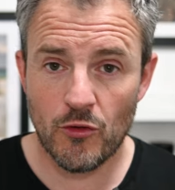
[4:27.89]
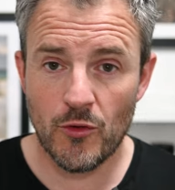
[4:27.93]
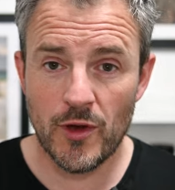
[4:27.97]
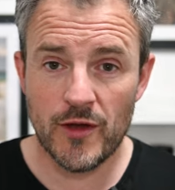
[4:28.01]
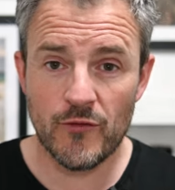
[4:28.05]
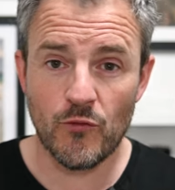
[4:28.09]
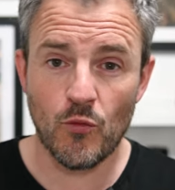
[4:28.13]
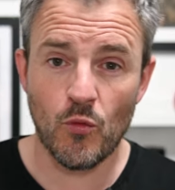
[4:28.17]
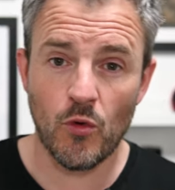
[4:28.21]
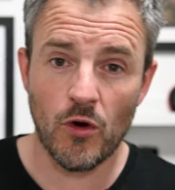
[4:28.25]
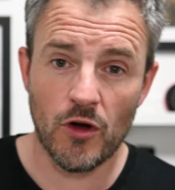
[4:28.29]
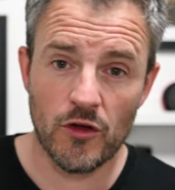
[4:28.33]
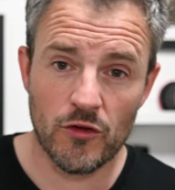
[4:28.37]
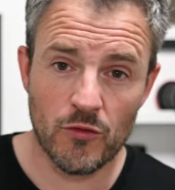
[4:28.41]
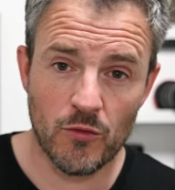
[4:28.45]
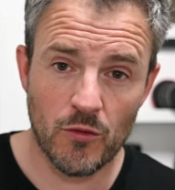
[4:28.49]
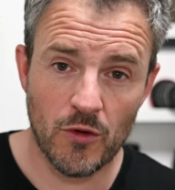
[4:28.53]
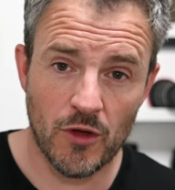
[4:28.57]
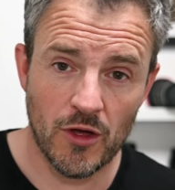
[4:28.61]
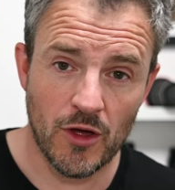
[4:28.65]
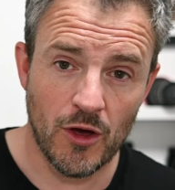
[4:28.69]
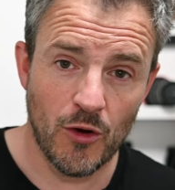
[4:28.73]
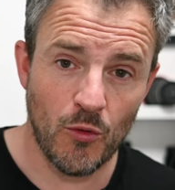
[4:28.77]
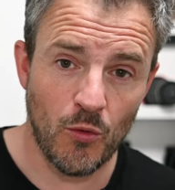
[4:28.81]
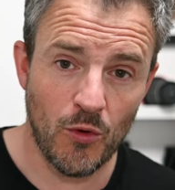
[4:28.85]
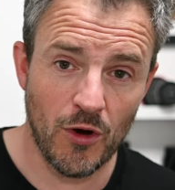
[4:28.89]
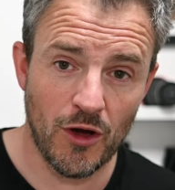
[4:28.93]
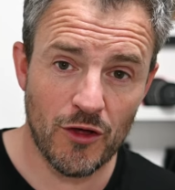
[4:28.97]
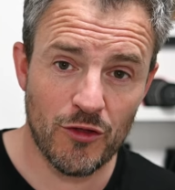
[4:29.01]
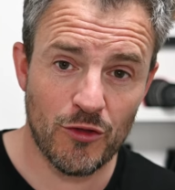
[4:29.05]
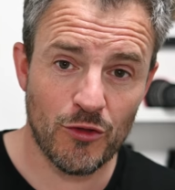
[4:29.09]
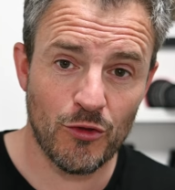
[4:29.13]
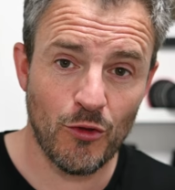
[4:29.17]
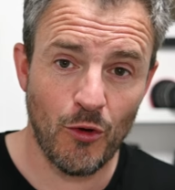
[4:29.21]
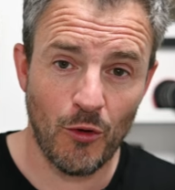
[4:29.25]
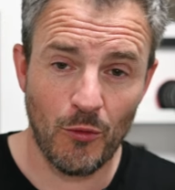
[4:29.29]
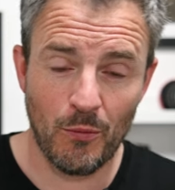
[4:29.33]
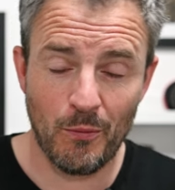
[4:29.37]
or even worse,
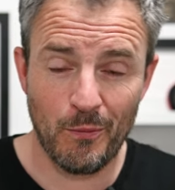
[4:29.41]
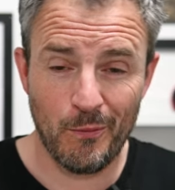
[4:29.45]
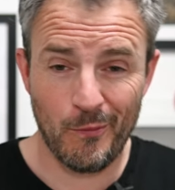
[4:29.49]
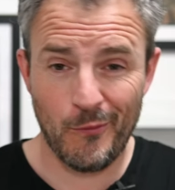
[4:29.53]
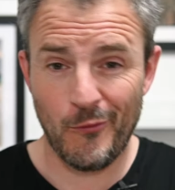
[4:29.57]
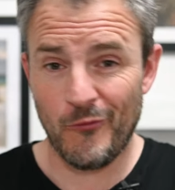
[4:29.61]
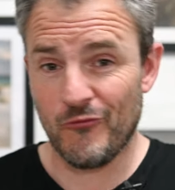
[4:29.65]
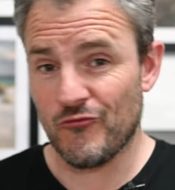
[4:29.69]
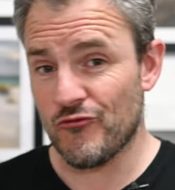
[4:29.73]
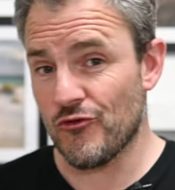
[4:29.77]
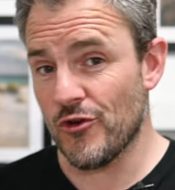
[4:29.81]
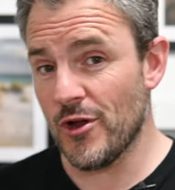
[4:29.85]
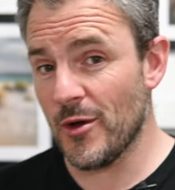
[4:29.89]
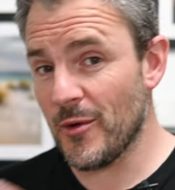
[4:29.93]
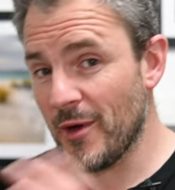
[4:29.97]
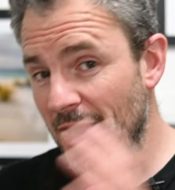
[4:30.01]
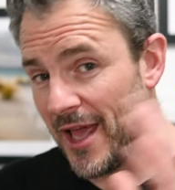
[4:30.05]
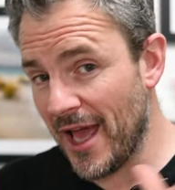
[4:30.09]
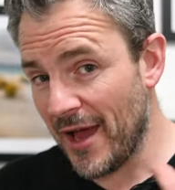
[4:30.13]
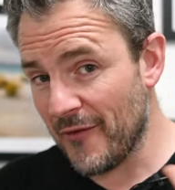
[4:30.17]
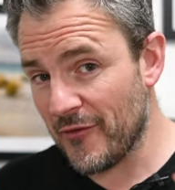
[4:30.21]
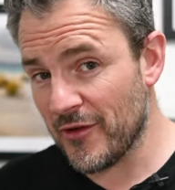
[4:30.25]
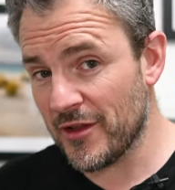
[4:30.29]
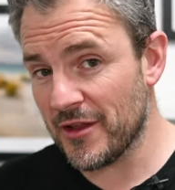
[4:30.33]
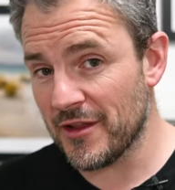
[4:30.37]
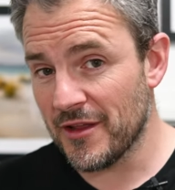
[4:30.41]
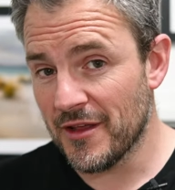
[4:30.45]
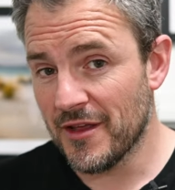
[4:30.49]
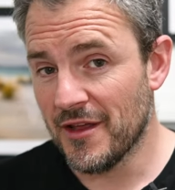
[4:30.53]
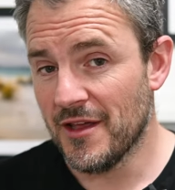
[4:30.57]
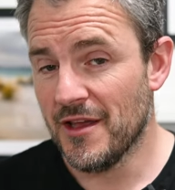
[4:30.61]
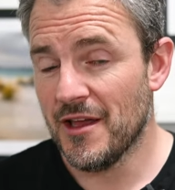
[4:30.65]
not really having